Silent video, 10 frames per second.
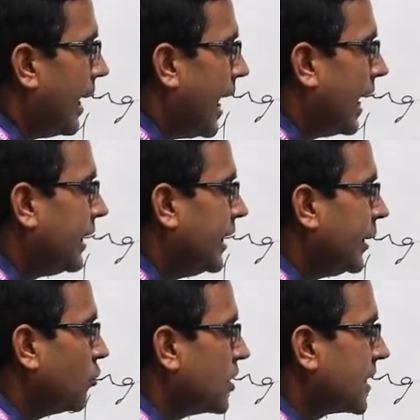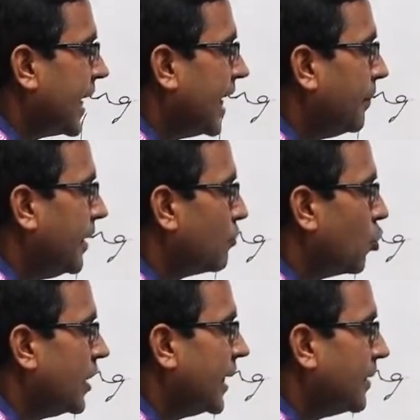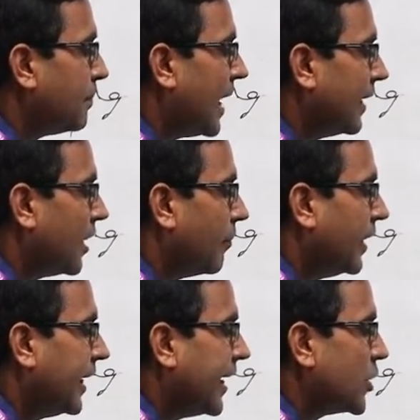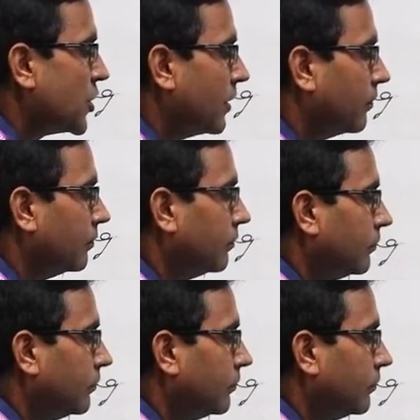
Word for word: Attitudes can be molded by communication.